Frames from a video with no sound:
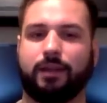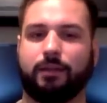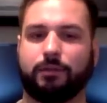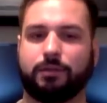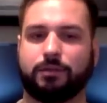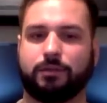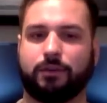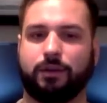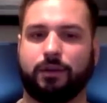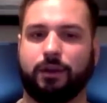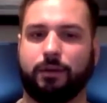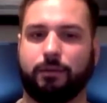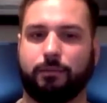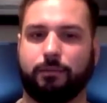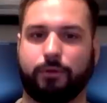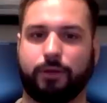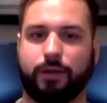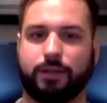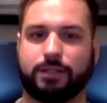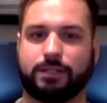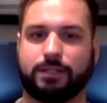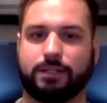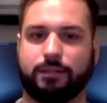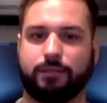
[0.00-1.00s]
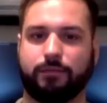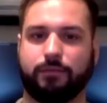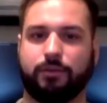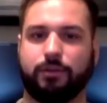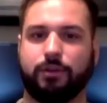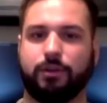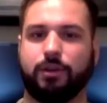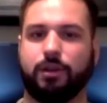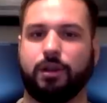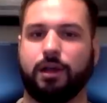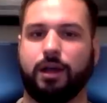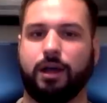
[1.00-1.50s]
thought was very impressive.
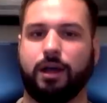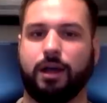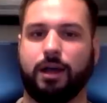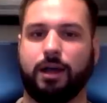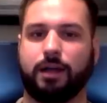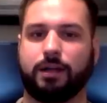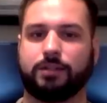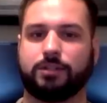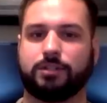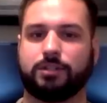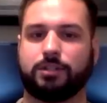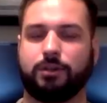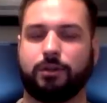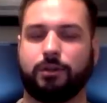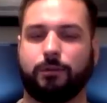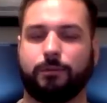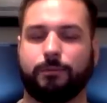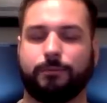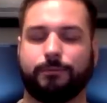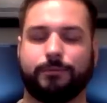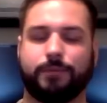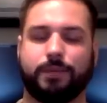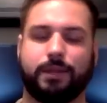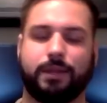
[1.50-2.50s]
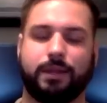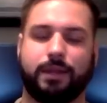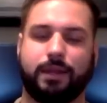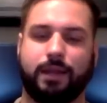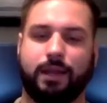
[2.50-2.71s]
Uh, so